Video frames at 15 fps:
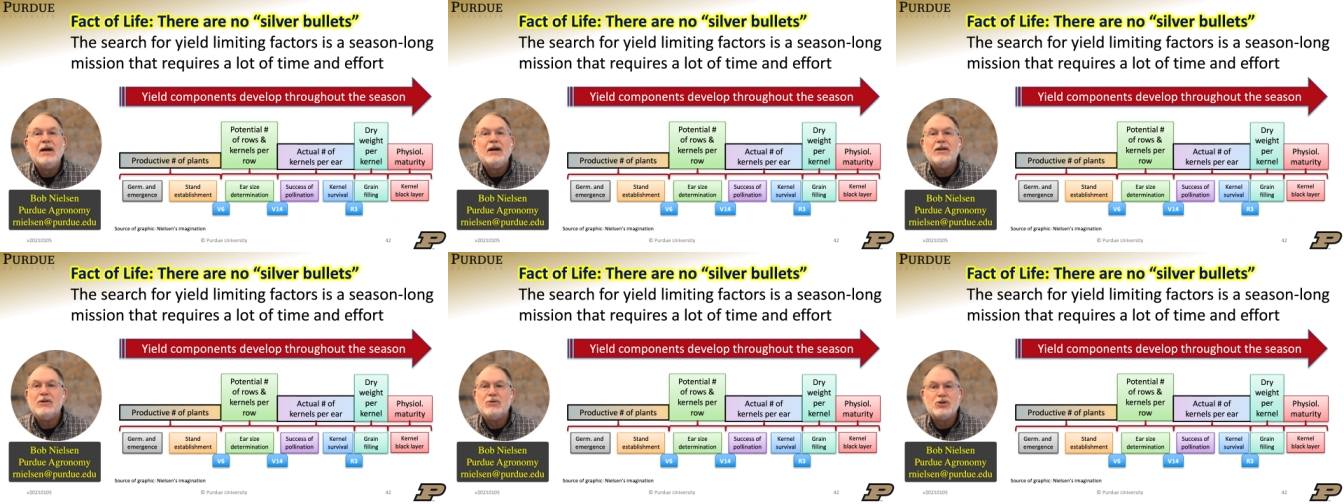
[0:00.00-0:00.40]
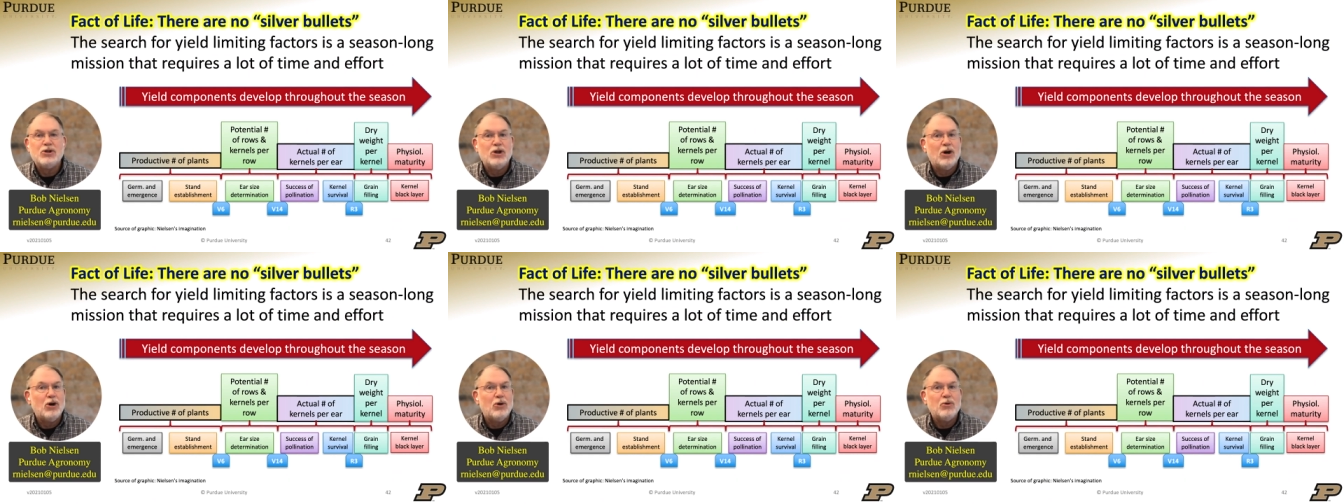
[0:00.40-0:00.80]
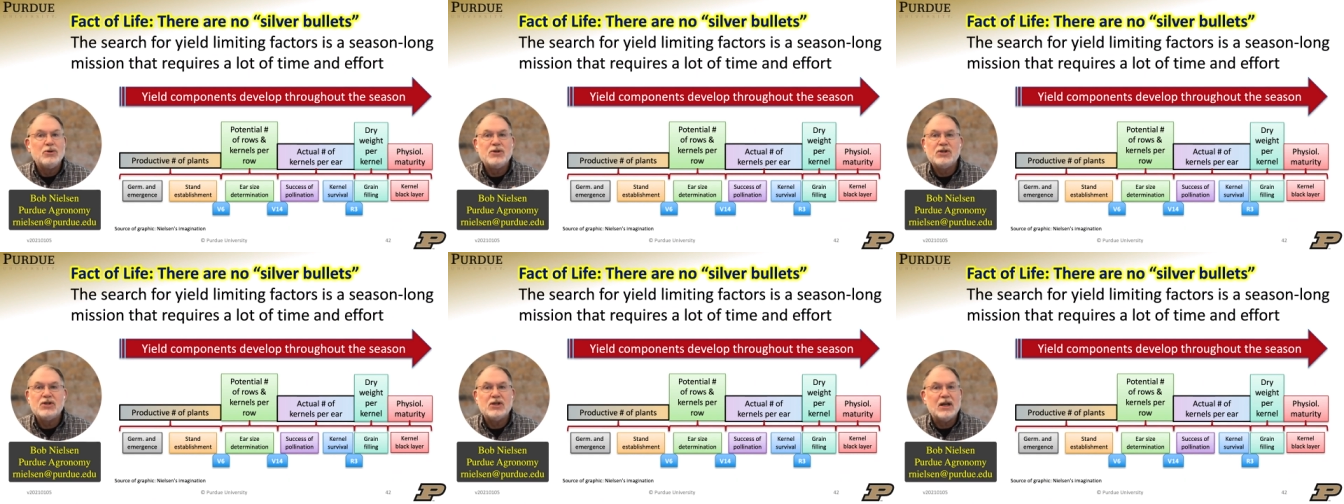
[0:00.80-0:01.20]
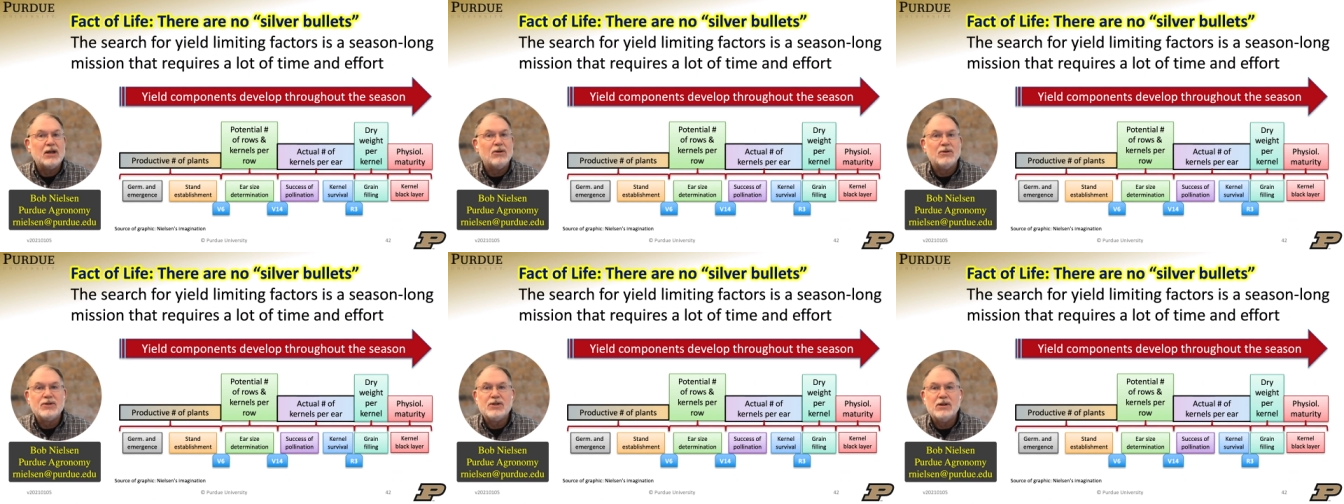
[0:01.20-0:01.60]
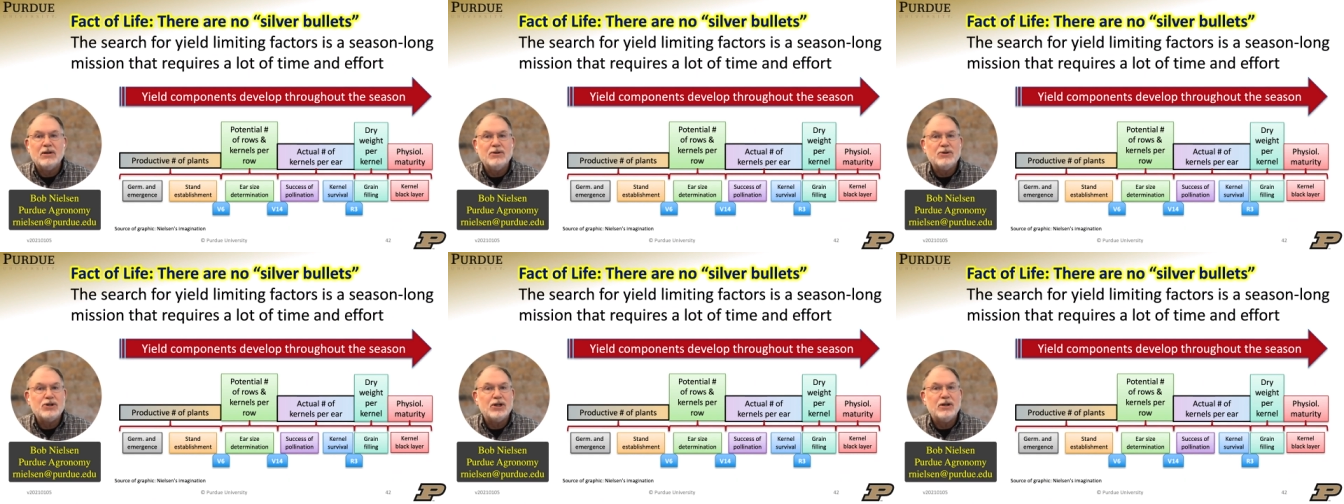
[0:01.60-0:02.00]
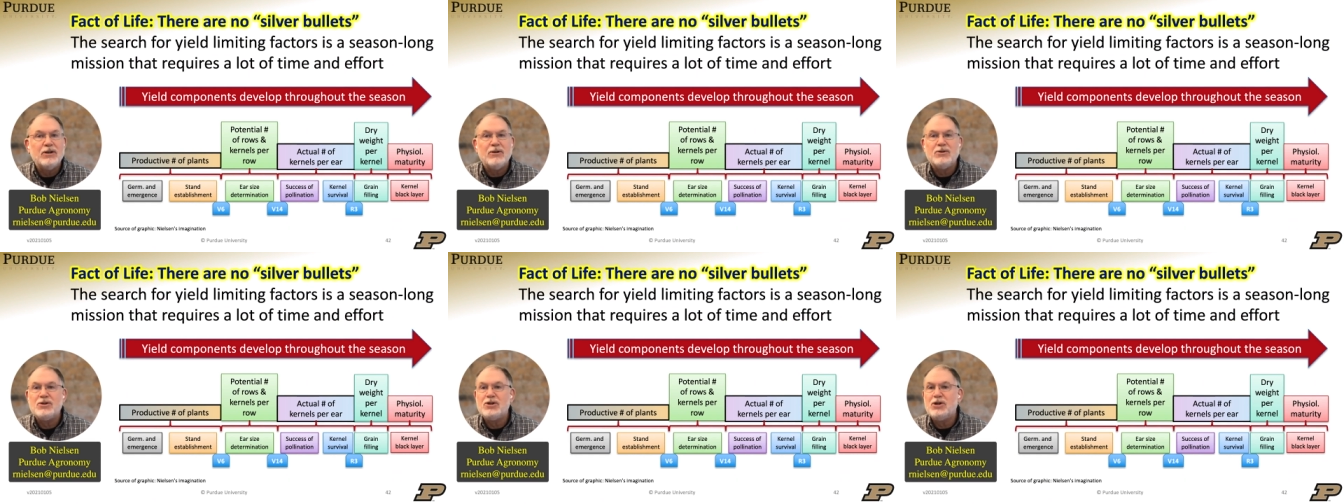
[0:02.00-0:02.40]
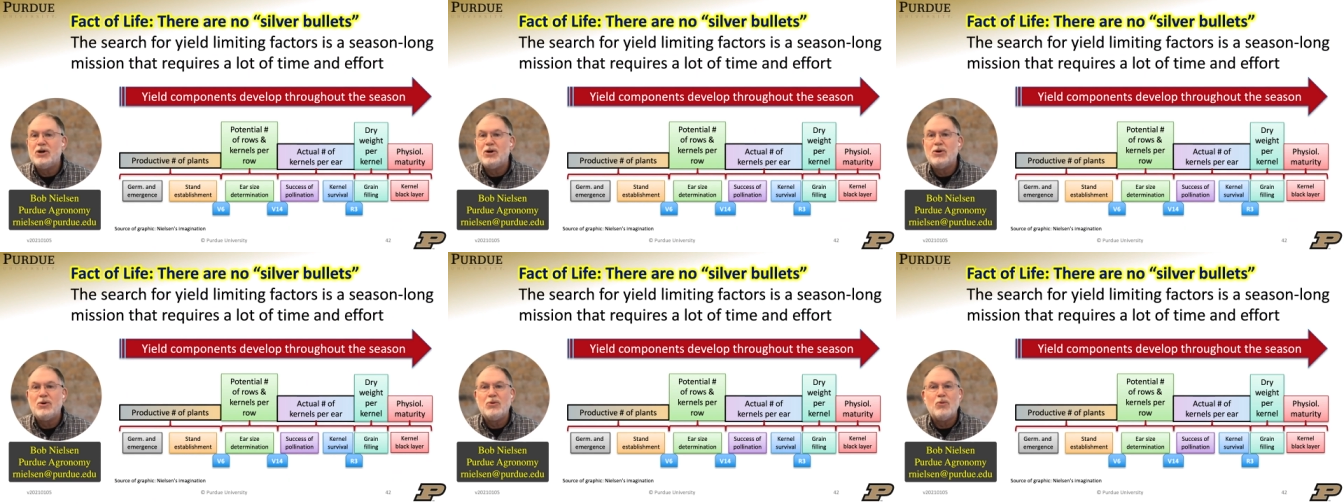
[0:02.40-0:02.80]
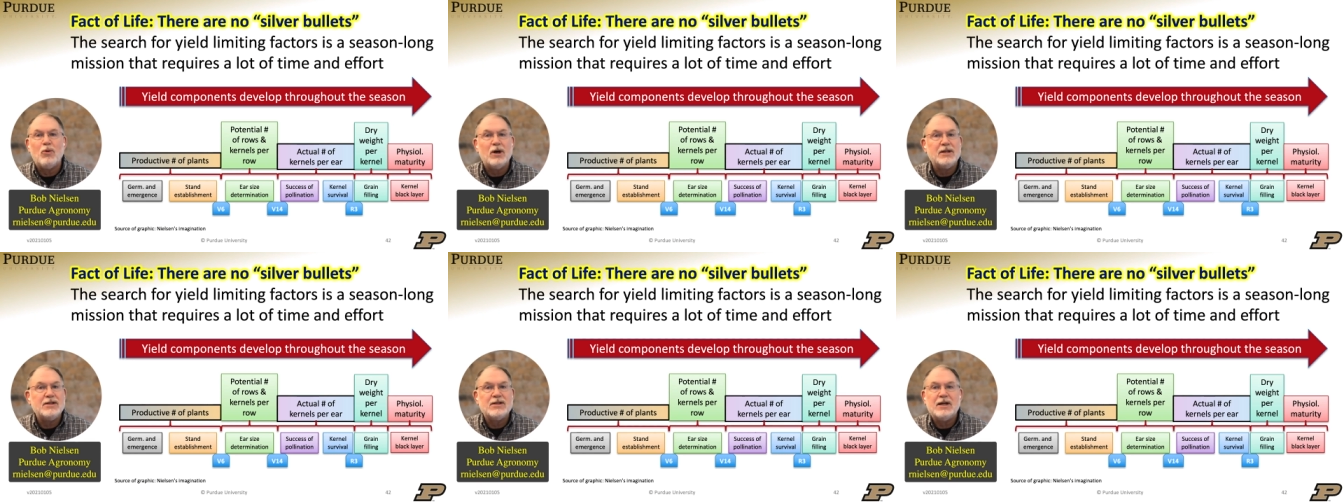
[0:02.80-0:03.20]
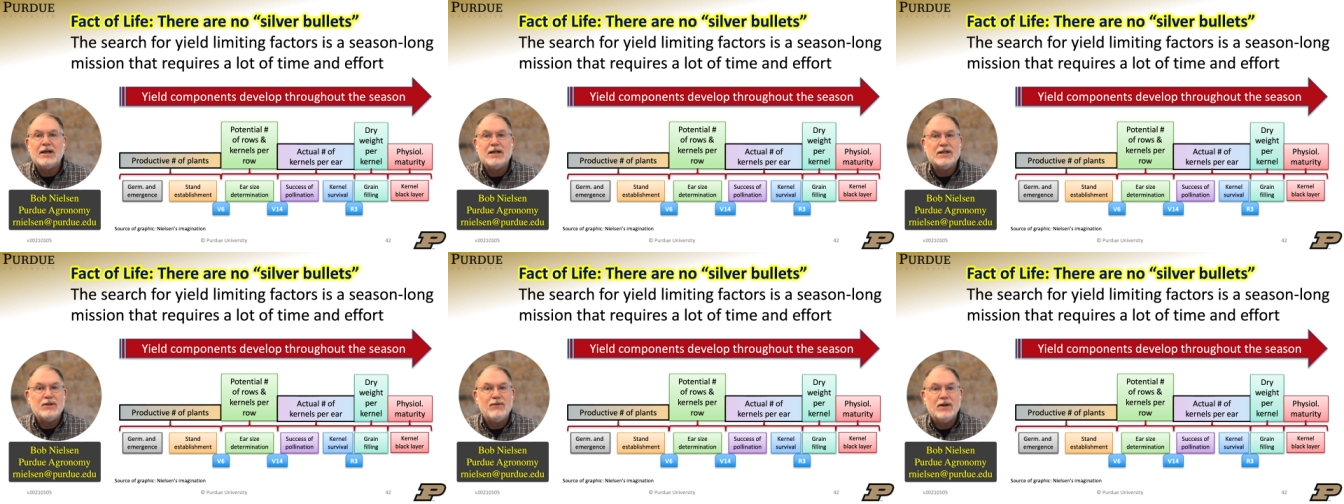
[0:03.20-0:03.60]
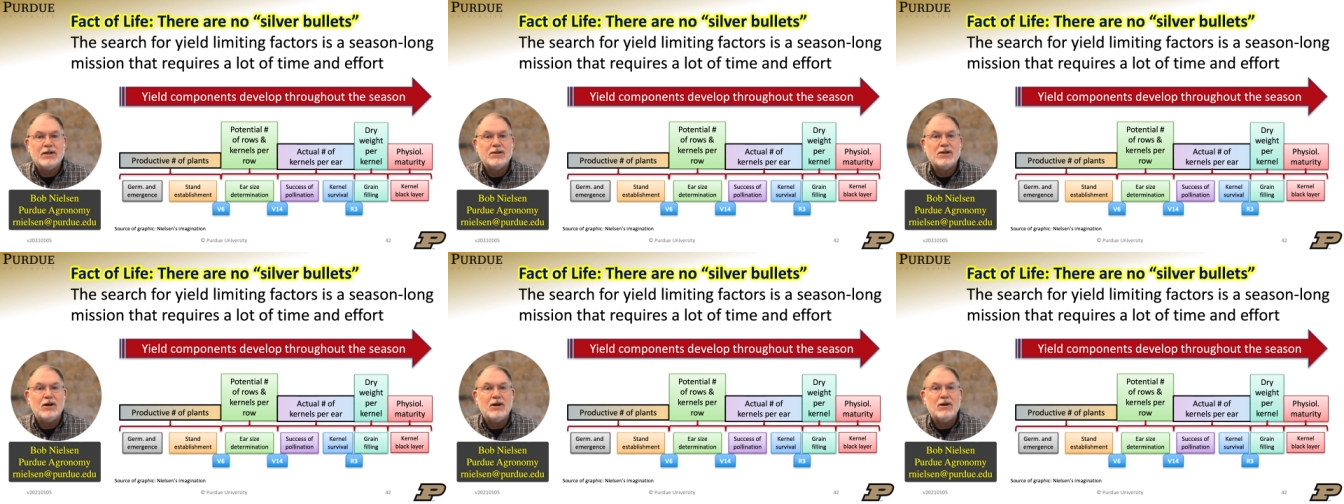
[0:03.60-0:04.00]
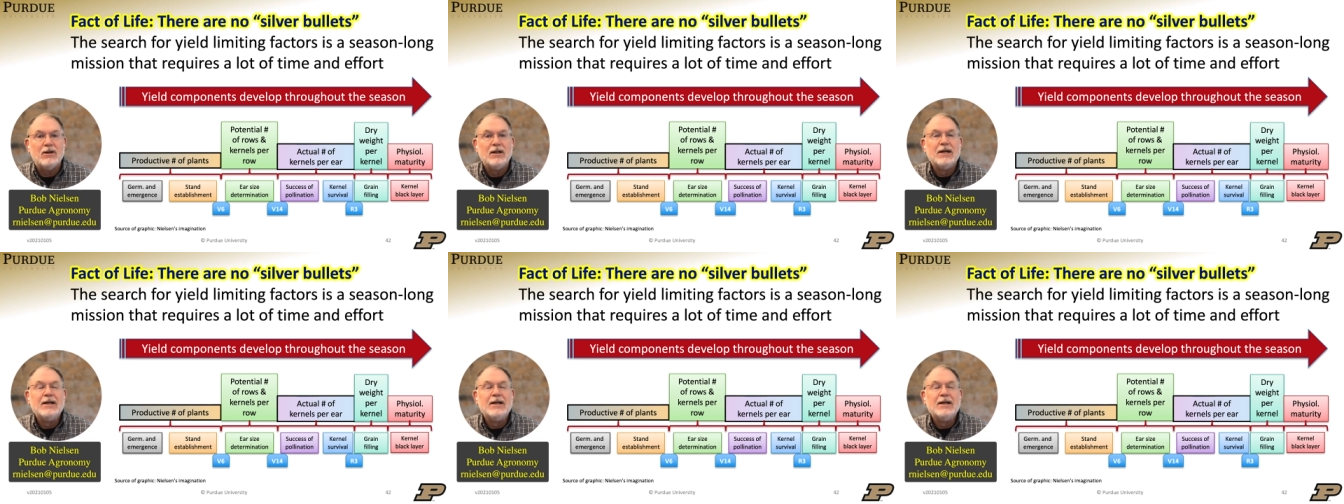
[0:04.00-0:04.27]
There's no single solution. There's no one size fits all.